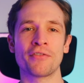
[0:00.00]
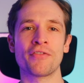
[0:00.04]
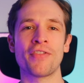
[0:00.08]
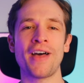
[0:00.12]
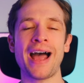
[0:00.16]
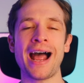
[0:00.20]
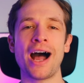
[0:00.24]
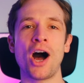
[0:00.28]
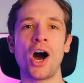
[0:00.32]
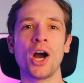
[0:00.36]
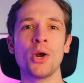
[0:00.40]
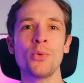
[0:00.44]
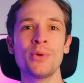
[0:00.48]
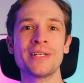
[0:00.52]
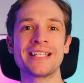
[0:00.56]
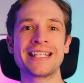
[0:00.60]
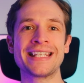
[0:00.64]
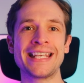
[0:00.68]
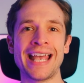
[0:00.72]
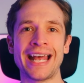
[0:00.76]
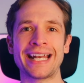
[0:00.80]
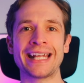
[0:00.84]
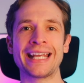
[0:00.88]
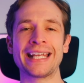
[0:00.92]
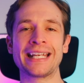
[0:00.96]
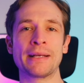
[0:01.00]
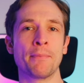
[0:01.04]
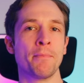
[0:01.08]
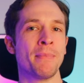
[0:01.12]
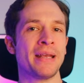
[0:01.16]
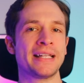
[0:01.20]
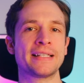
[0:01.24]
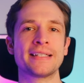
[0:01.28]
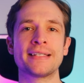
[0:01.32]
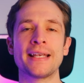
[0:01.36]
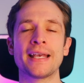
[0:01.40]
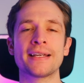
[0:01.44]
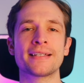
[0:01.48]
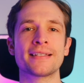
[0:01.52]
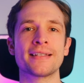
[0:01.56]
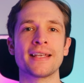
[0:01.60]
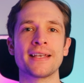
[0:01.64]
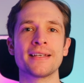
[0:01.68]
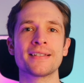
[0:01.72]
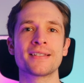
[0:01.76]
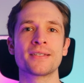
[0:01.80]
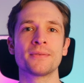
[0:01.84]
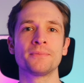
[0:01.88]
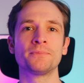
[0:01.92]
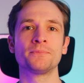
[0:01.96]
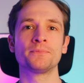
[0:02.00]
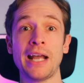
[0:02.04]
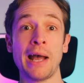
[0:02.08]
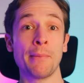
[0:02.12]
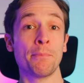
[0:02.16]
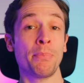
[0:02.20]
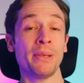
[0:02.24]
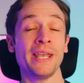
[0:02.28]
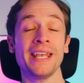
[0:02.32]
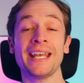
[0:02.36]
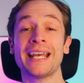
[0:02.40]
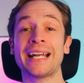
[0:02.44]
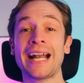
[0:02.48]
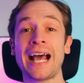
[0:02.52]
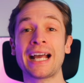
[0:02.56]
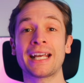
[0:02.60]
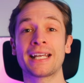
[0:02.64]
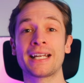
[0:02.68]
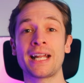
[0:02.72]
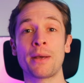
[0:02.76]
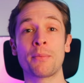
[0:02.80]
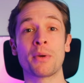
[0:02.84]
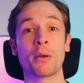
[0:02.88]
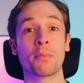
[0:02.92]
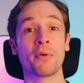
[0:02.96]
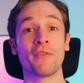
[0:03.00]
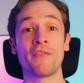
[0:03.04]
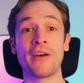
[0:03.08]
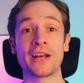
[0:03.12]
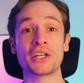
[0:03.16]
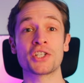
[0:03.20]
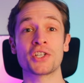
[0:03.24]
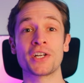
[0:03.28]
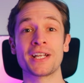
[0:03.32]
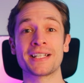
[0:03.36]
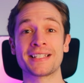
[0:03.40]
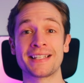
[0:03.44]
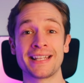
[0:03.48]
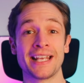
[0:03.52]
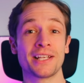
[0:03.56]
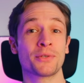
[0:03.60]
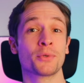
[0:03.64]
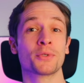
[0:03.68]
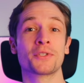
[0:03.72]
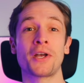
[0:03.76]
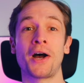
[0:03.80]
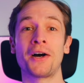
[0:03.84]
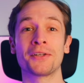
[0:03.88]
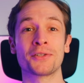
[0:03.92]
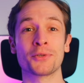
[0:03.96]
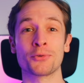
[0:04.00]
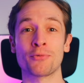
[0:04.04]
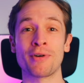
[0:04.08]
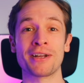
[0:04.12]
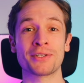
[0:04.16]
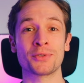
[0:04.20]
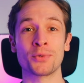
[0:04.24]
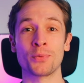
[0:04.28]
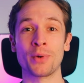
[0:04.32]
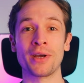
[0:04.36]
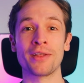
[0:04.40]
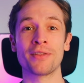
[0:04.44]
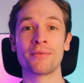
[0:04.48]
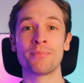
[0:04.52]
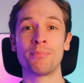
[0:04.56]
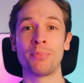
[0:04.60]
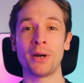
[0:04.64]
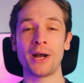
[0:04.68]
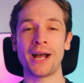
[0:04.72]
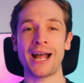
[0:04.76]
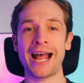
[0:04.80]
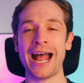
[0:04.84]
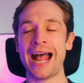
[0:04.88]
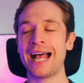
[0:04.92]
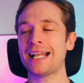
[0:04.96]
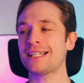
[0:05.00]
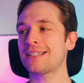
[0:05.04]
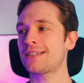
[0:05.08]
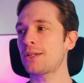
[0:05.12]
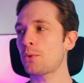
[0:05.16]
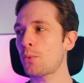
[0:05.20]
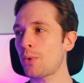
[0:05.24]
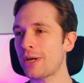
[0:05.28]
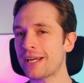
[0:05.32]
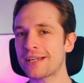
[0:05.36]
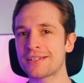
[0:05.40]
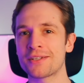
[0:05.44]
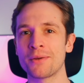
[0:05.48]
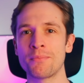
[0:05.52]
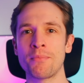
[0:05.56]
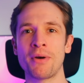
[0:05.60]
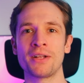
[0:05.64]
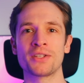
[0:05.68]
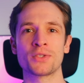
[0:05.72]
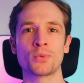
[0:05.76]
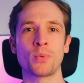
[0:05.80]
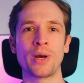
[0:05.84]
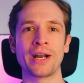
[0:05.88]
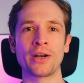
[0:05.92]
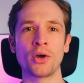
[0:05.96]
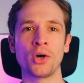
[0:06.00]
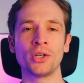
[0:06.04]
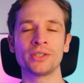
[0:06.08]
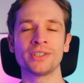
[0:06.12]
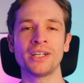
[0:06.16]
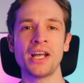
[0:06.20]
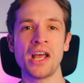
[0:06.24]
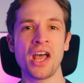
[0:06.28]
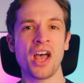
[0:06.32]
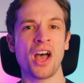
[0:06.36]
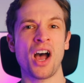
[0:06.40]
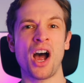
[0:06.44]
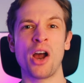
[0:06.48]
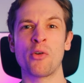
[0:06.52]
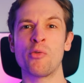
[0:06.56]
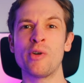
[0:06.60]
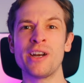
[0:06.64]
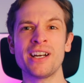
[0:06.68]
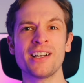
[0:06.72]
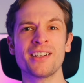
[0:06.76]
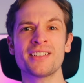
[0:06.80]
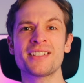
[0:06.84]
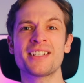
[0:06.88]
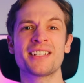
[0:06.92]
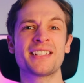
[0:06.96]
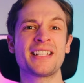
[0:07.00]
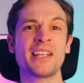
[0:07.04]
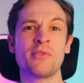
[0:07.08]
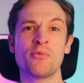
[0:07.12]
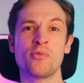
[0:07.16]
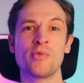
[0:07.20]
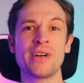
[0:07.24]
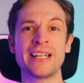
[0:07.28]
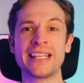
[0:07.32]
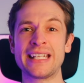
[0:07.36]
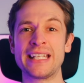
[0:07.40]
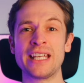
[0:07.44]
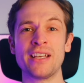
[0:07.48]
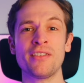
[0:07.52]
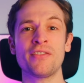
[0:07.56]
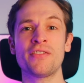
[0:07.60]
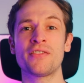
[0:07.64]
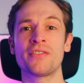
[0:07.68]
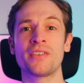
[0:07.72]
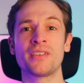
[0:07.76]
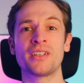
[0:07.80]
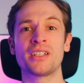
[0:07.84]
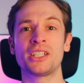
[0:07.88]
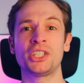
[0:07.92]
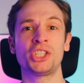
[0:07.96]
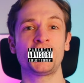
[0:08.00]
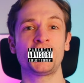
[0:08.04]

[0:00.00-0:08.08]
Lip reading: of that, I was getting mid 60s. And being an academic perfectionist, this was hard to wrestle with. But as the weeks and months went on, I realized I didn't really give